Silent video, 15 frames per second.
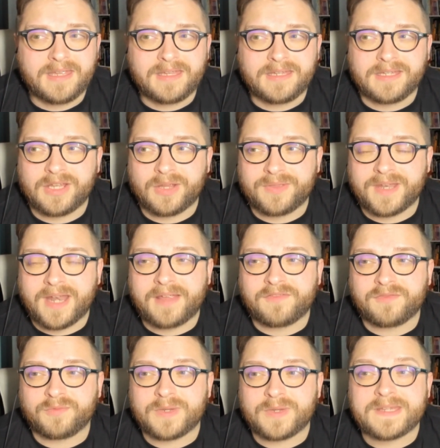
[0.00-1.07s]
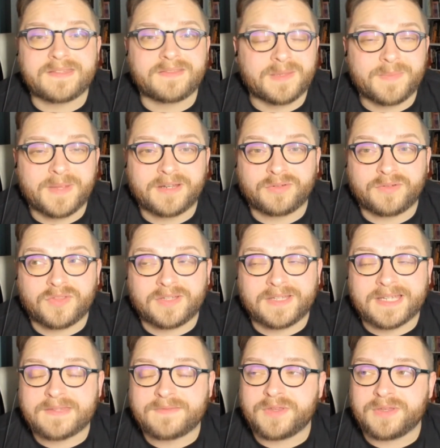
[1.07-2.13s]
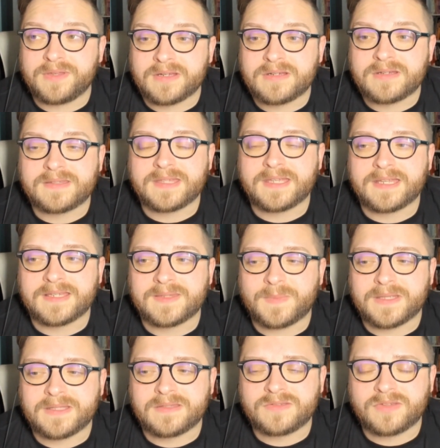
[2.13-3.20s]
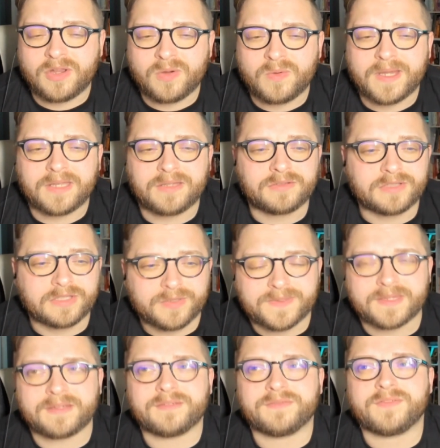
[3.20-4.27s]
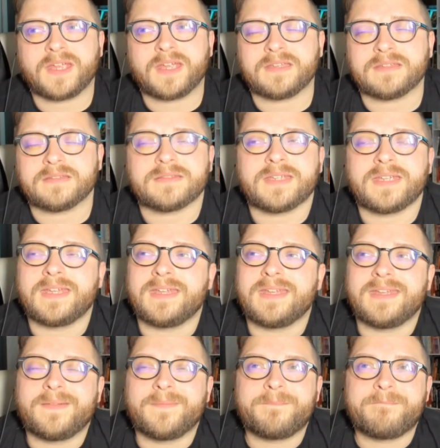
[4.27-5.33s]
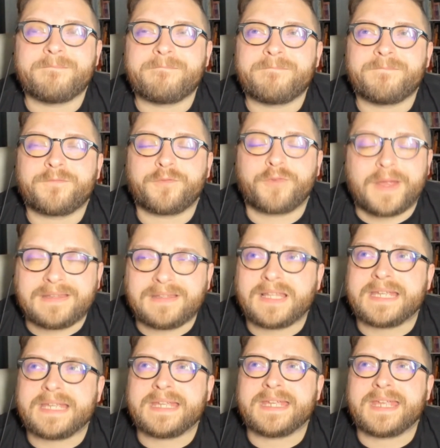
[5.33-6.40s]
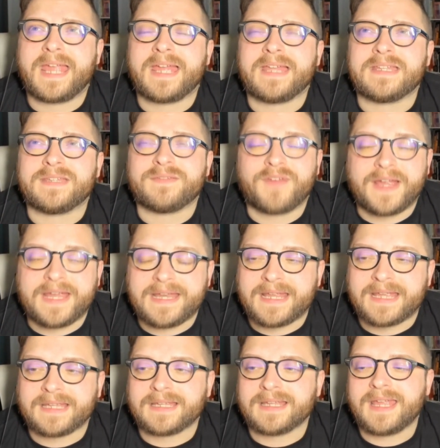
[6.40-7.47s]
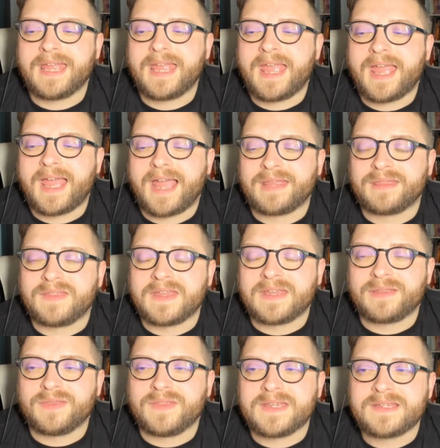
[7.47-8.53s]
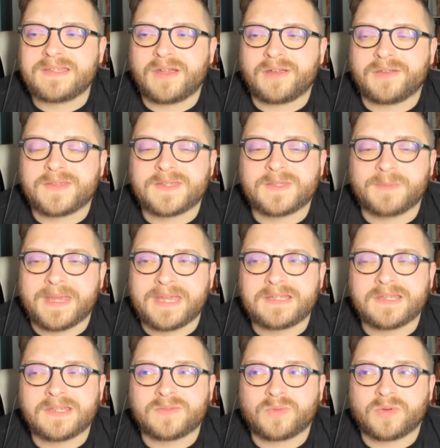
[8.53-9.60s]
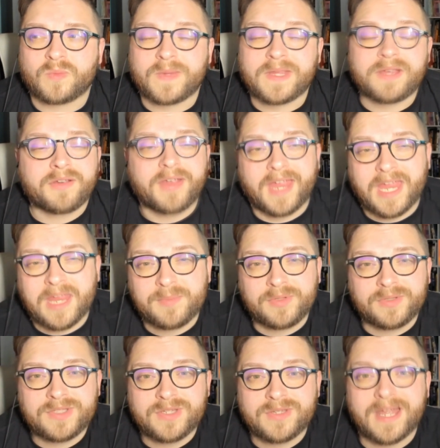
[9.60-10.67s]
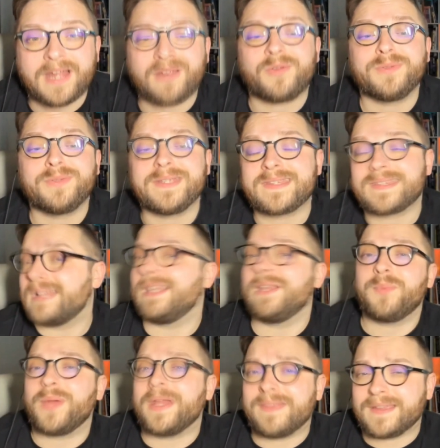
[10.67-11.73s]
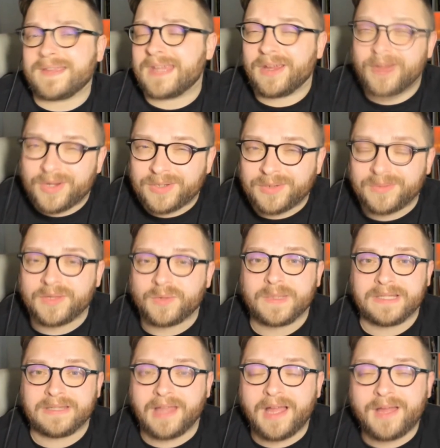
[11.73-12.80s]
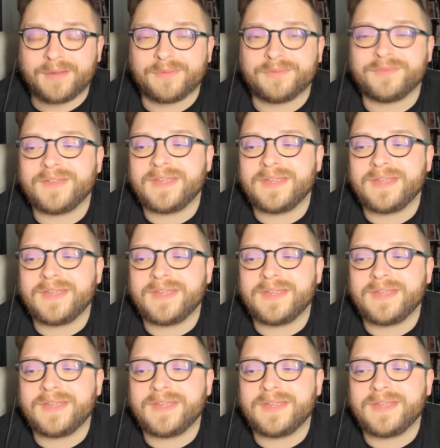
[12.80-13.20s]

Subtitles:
you know, that I've recently been in over the last few years, that has been so inclusive and friendly and inviting. I think these are the spaces where we are able to not only celebrate the character that we love